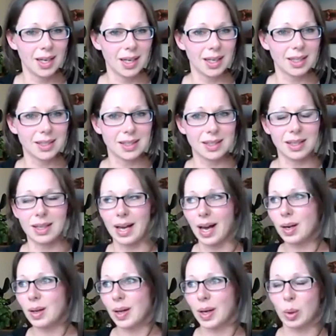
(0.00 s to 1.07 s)
because
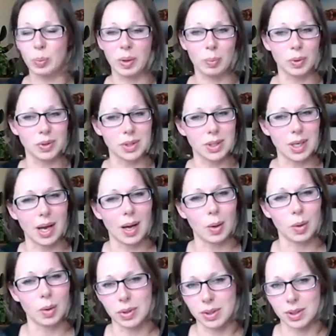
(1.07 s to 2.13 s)
that'll help people stay
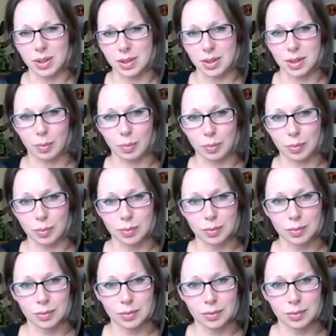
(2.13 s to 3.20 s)
out of the system.
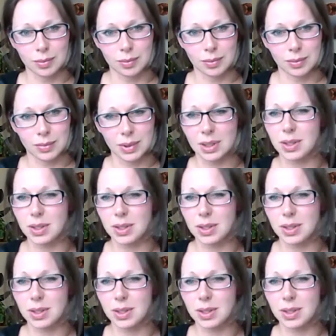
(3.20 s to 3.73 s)
Because